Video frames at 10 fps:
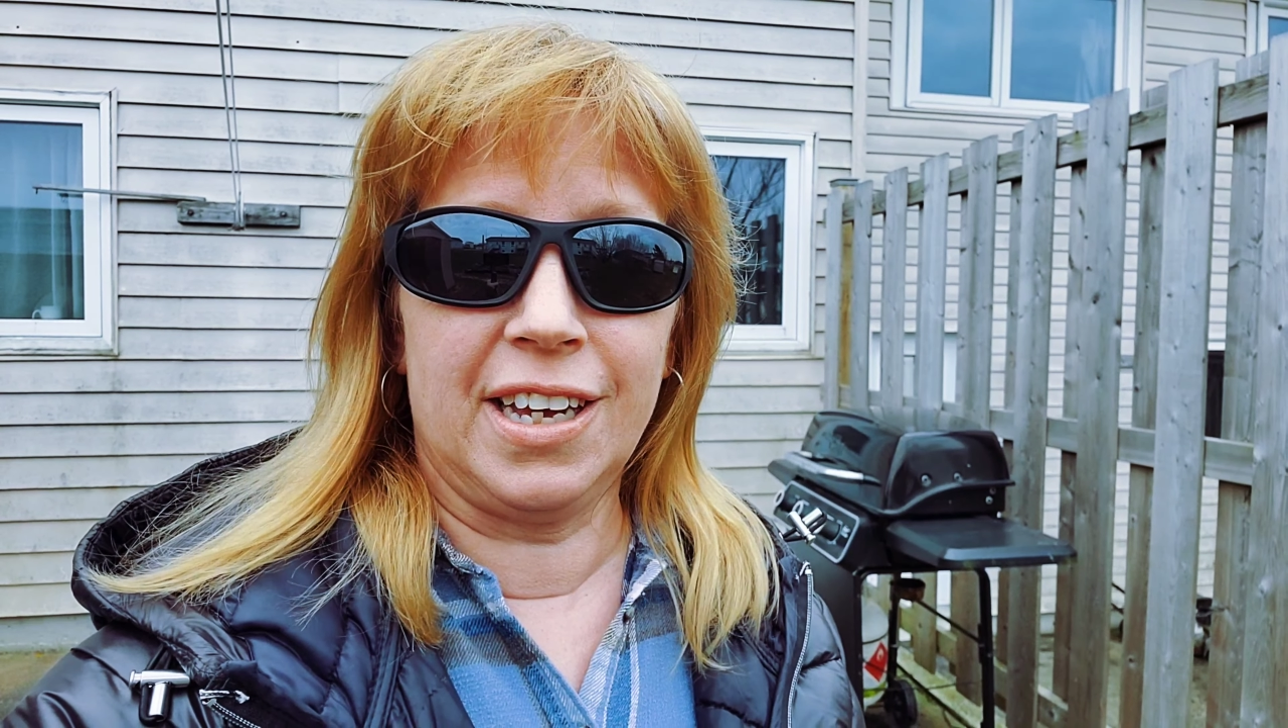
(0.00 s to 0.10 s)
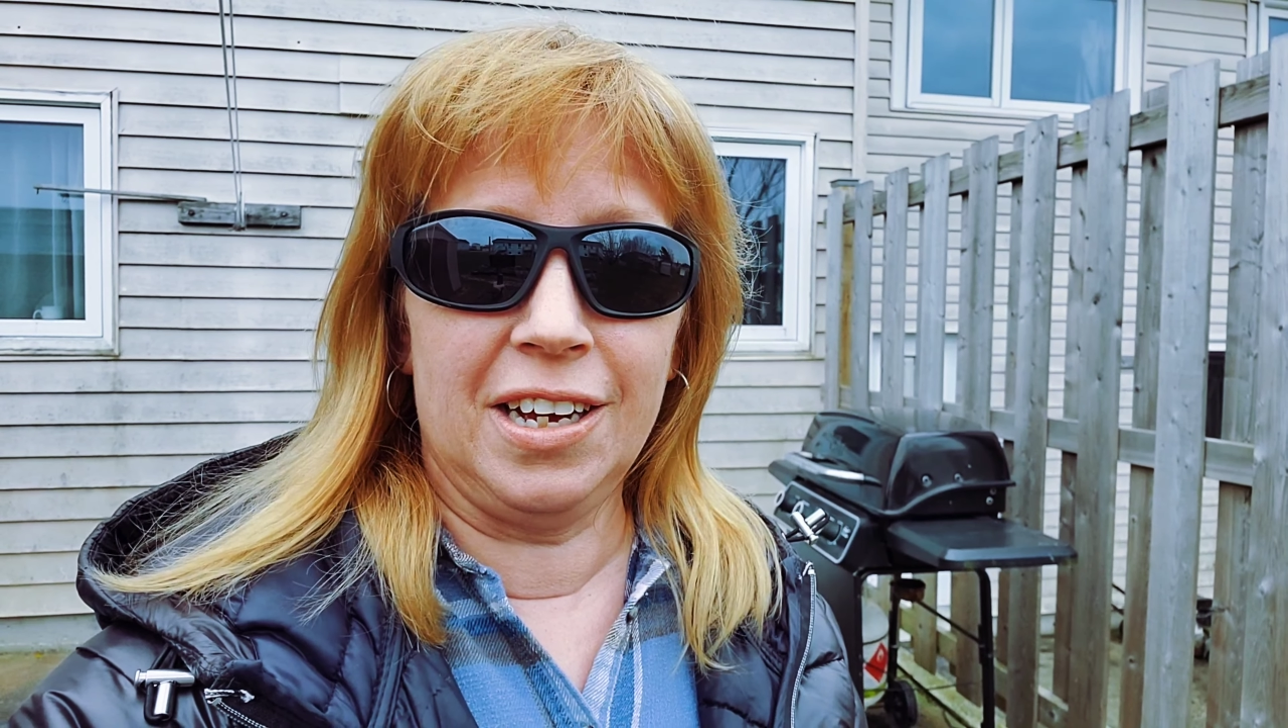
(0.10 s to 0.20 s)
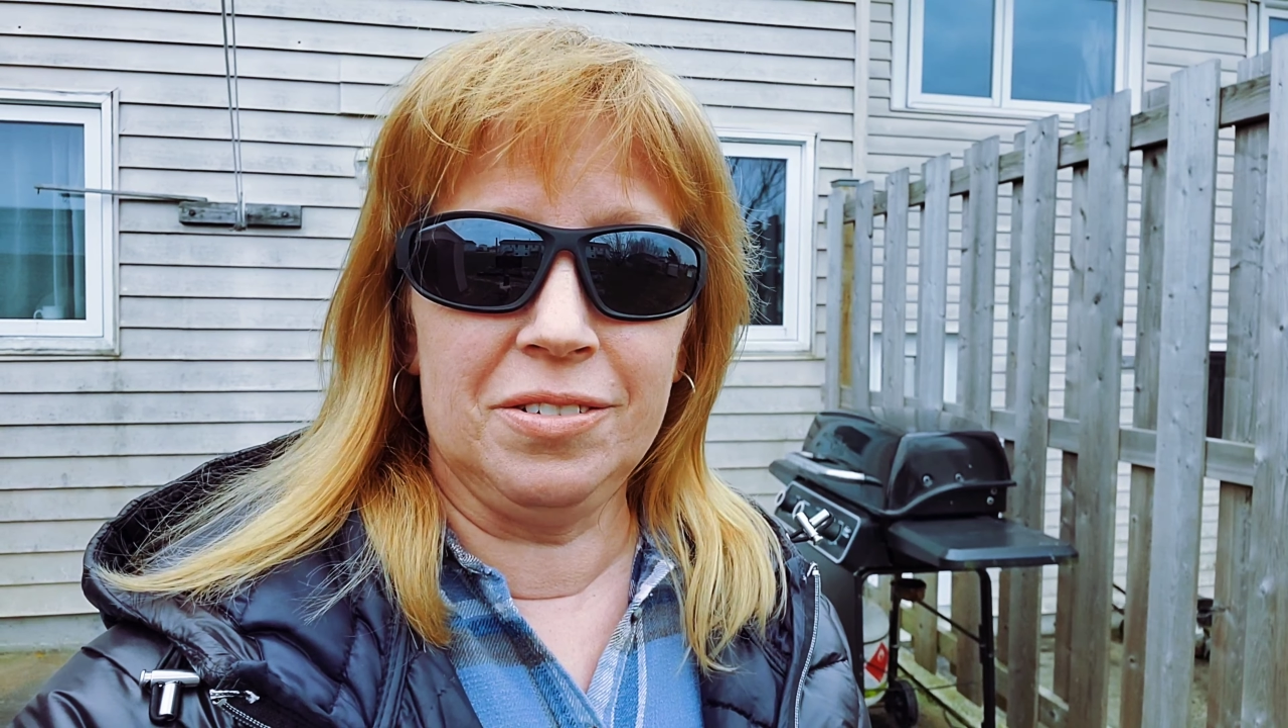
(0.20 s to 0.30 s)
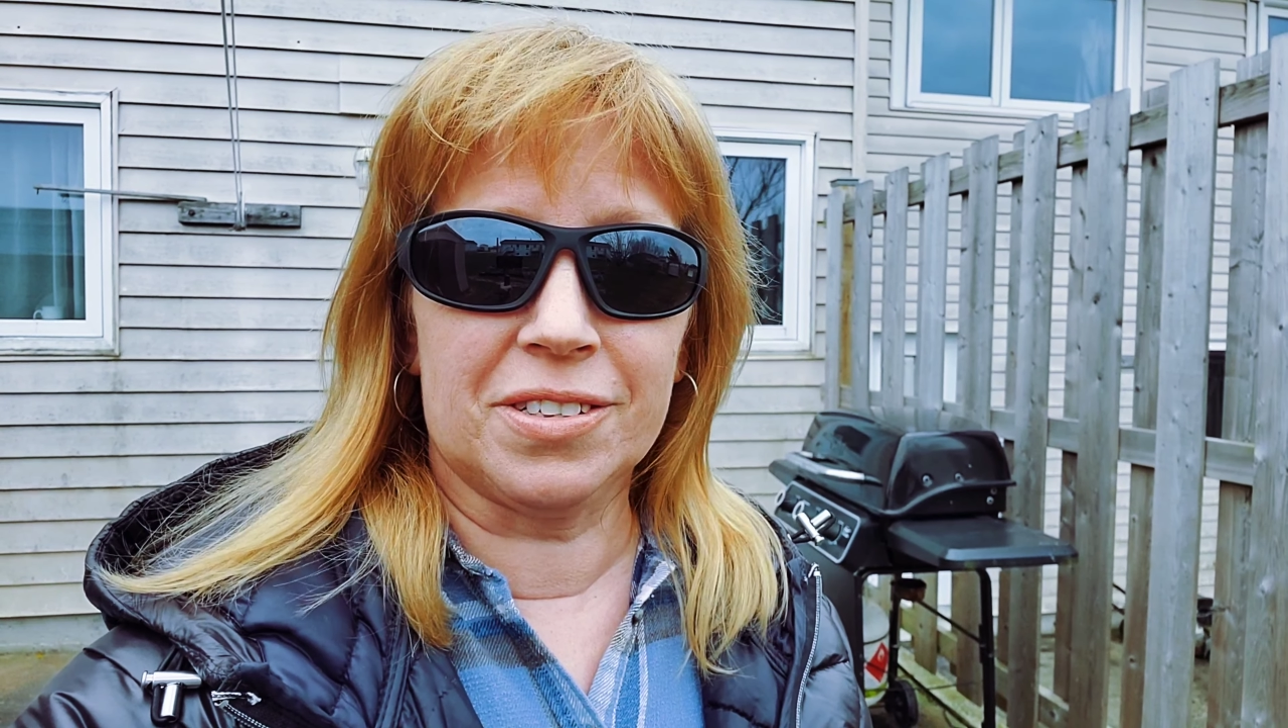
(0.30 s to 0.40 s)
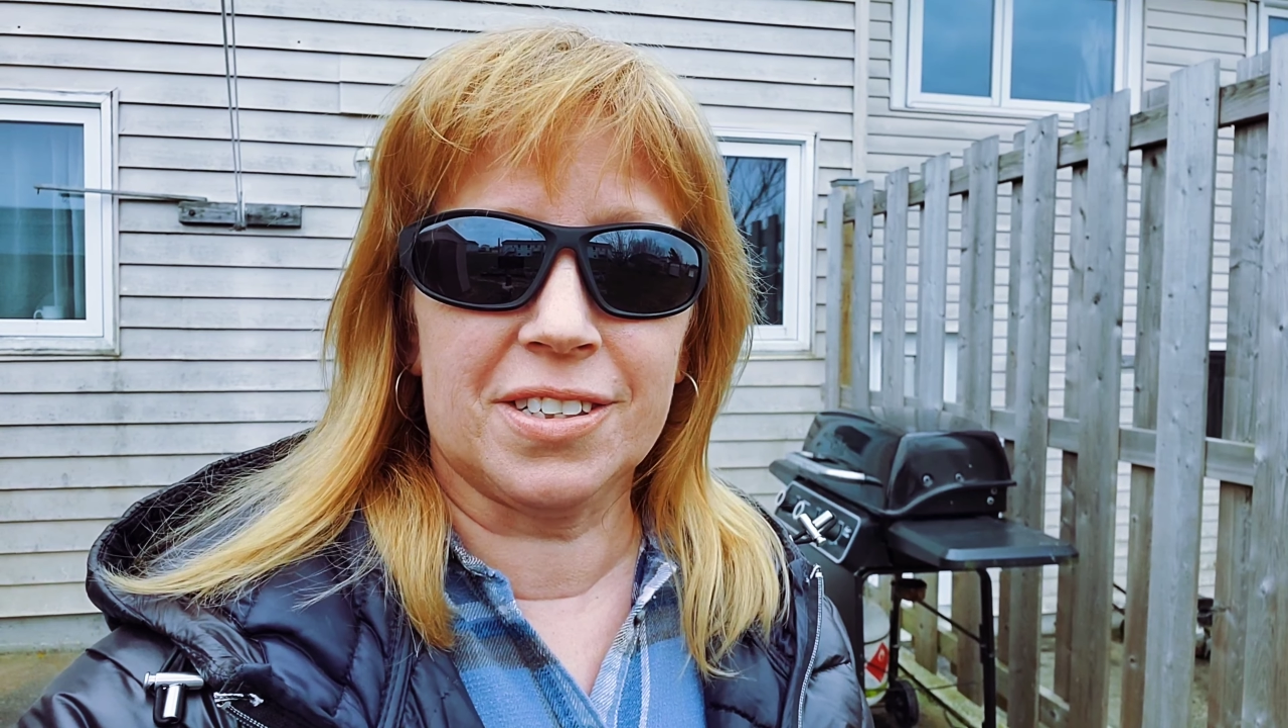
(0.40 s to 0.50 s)
the
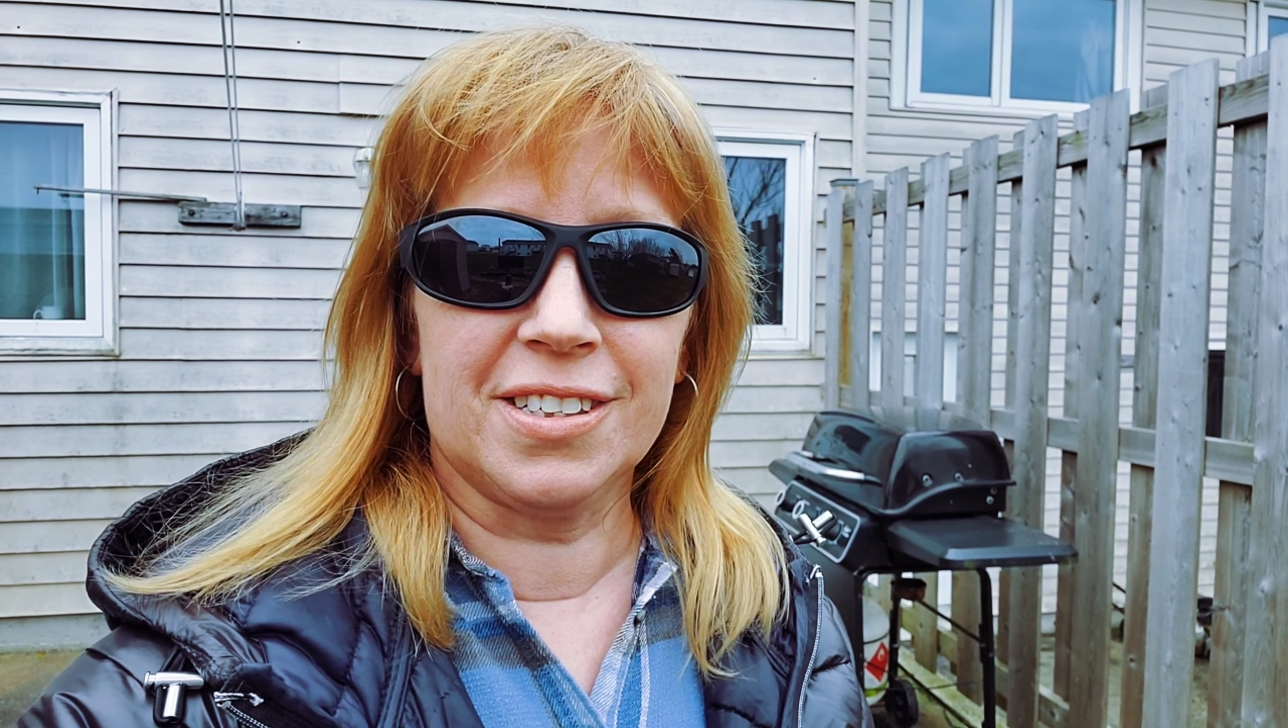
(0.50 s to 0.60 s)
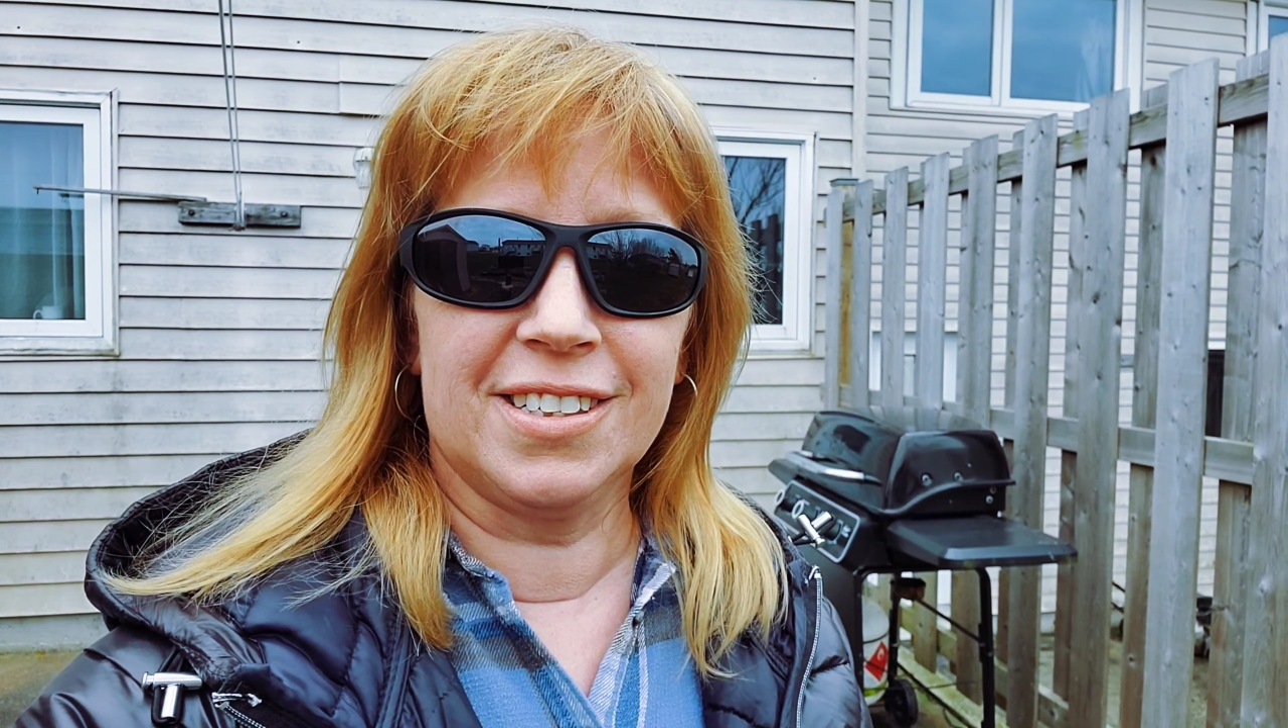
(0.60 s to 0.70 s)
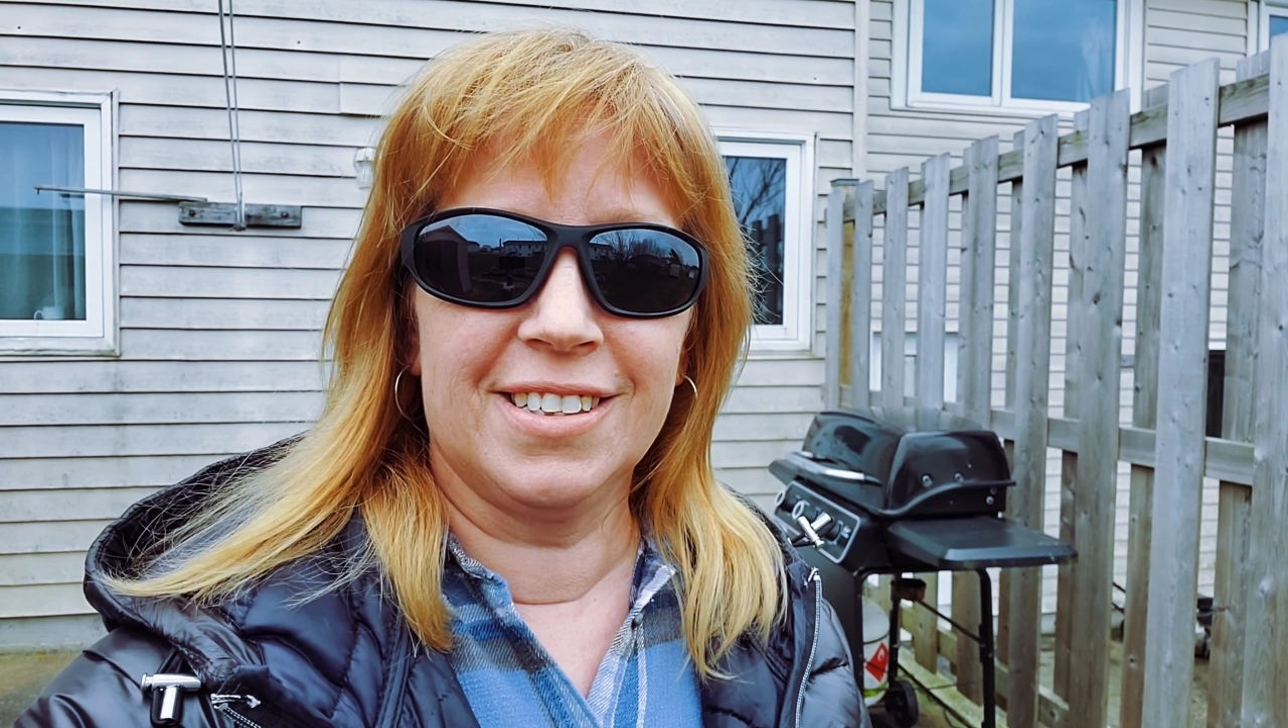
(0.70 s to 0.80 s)
house.